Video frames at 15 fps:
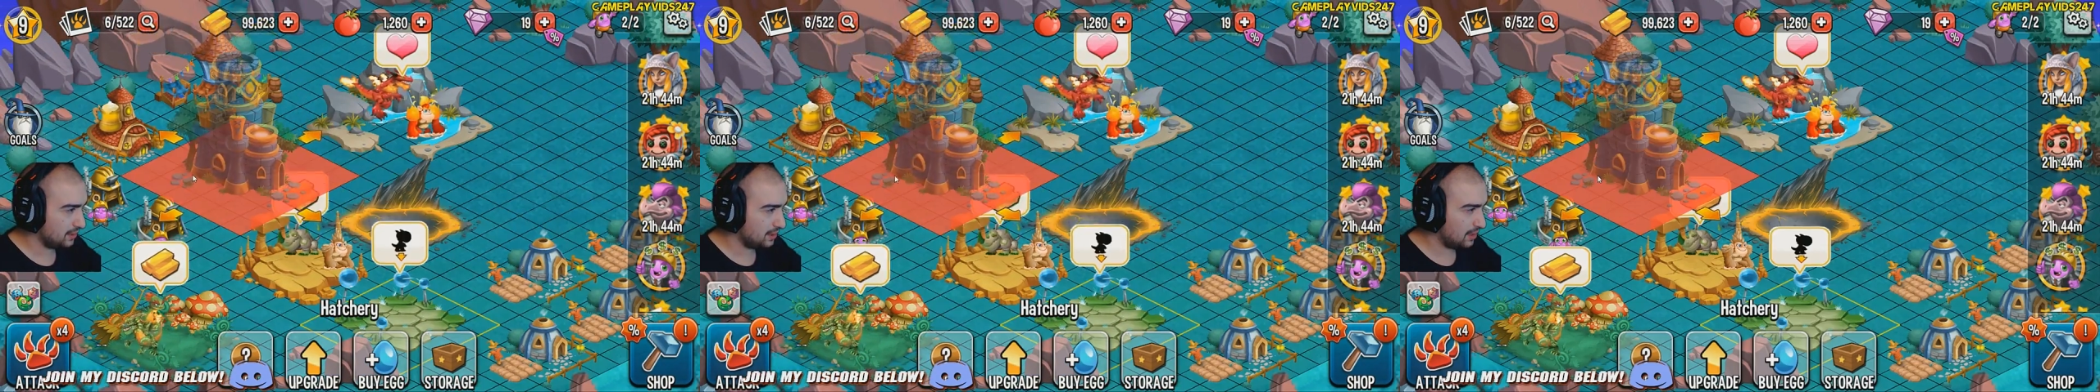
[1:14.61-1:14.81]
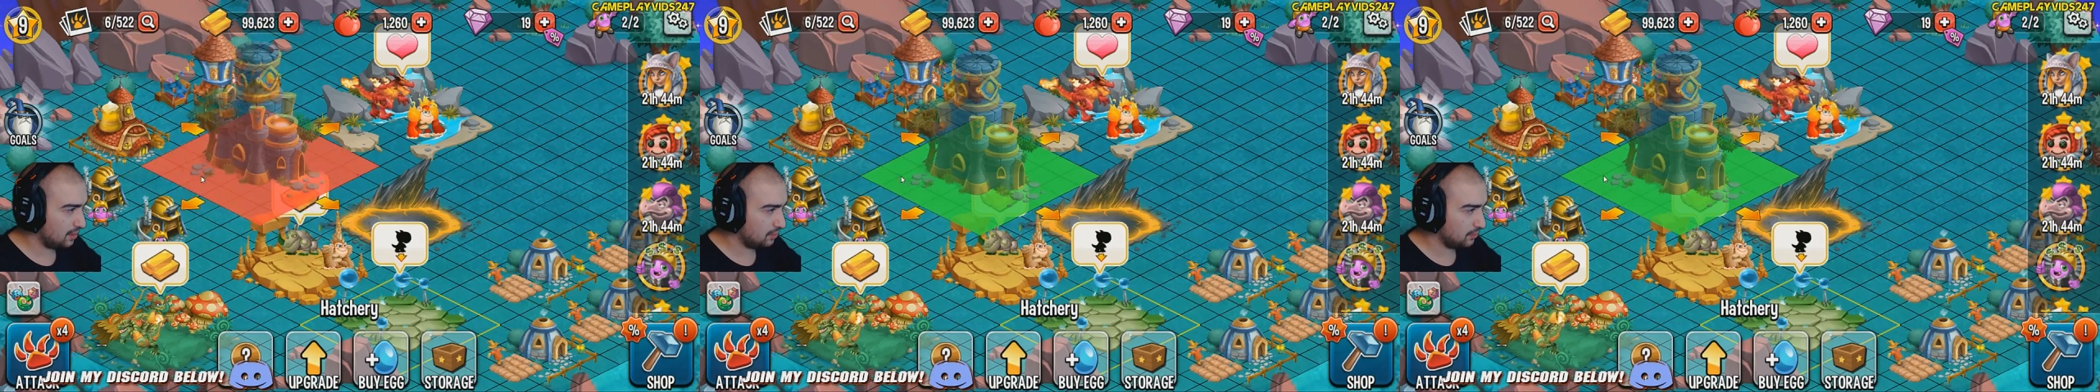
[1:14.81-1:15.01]

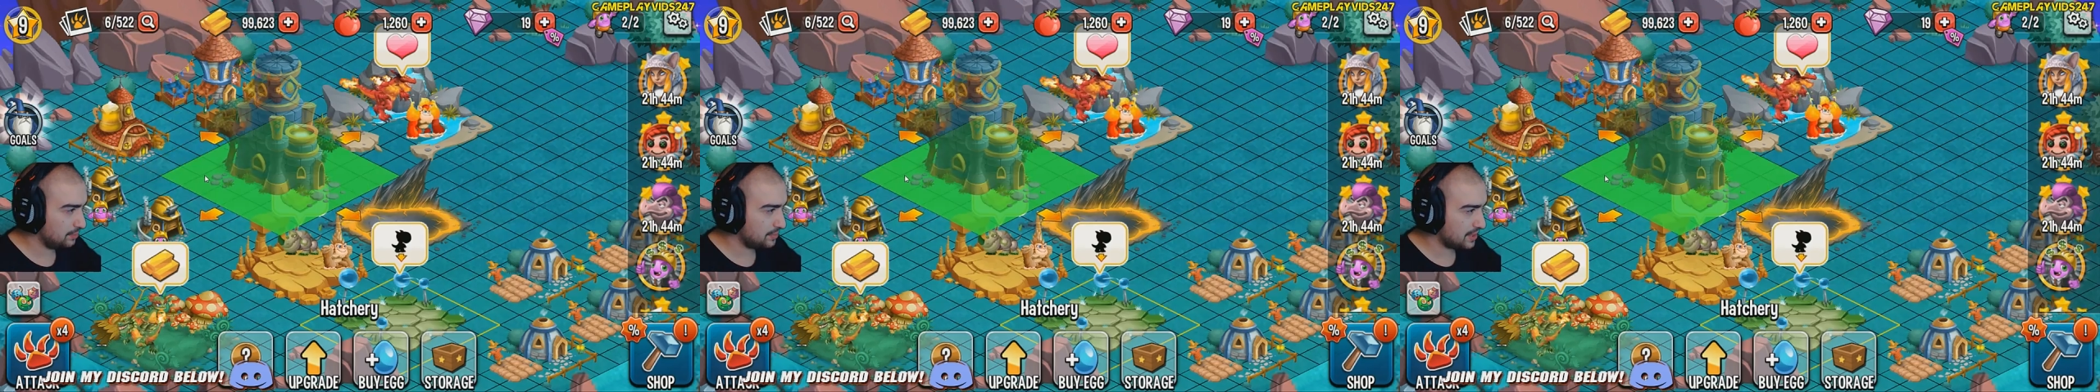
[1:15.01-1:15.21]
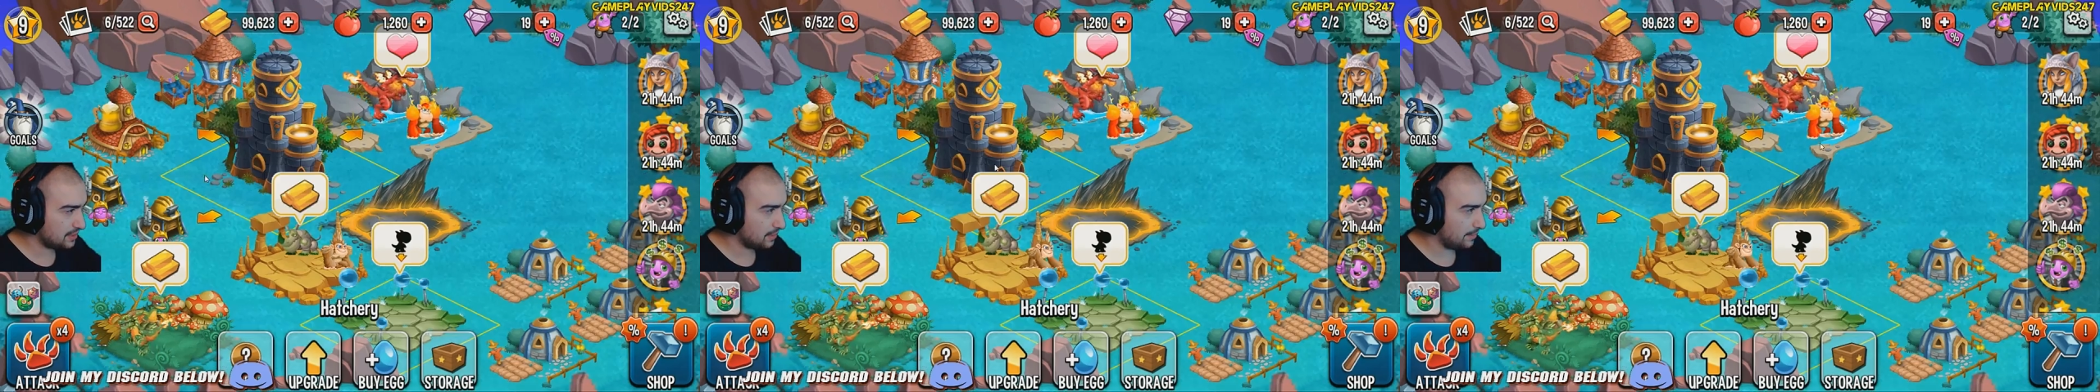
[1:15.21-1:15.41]
Uh,
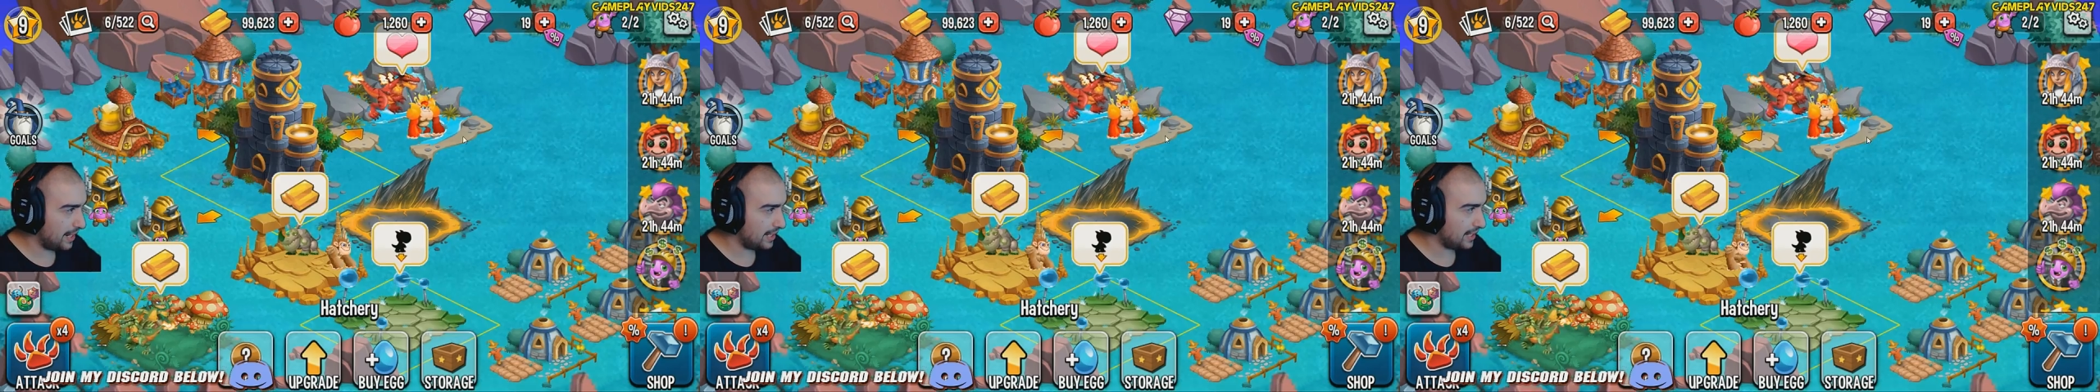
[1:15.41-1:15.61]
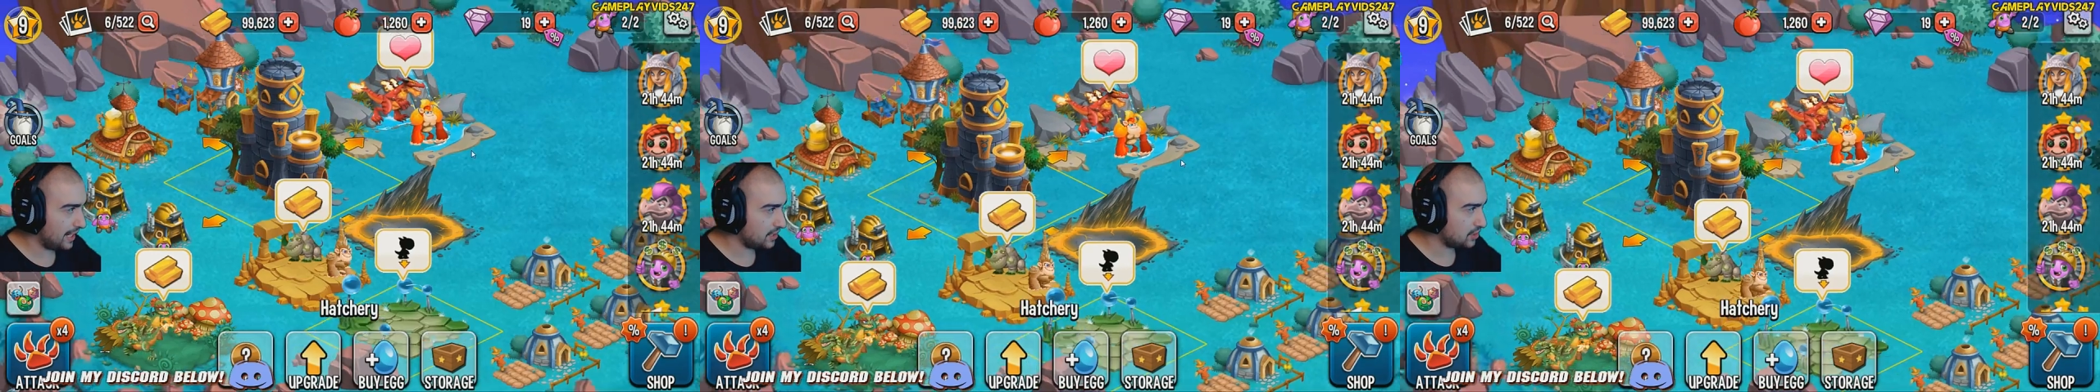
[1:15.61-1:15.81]
whoops, that's my
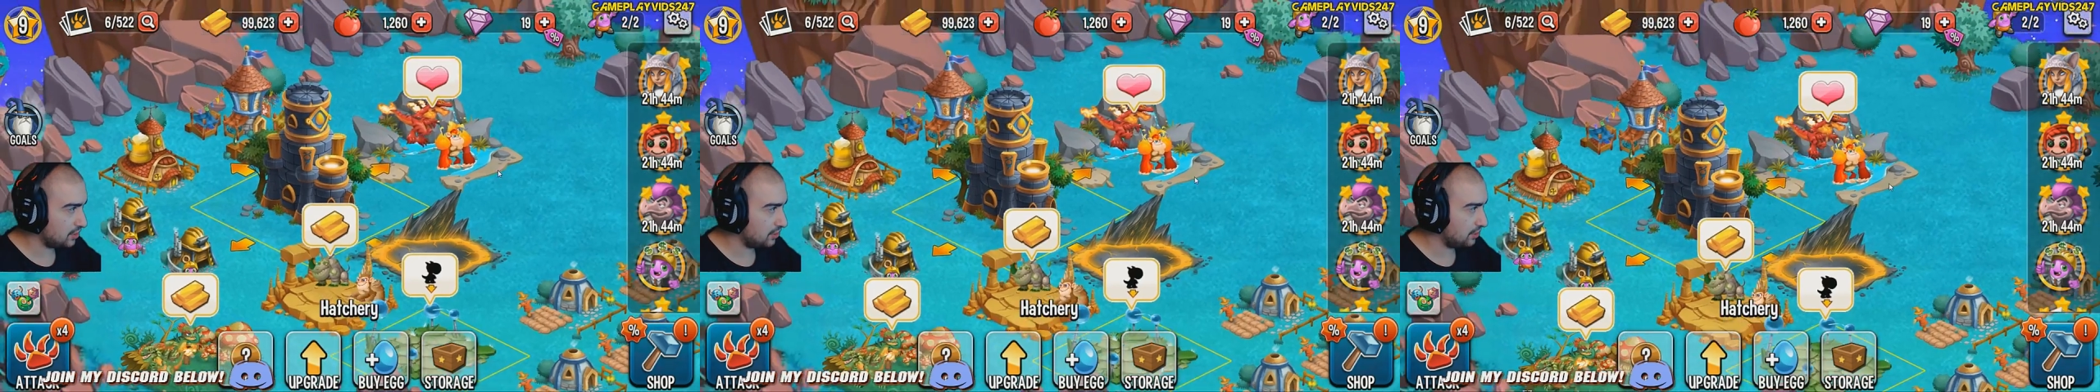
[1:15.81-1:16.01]
main HQ,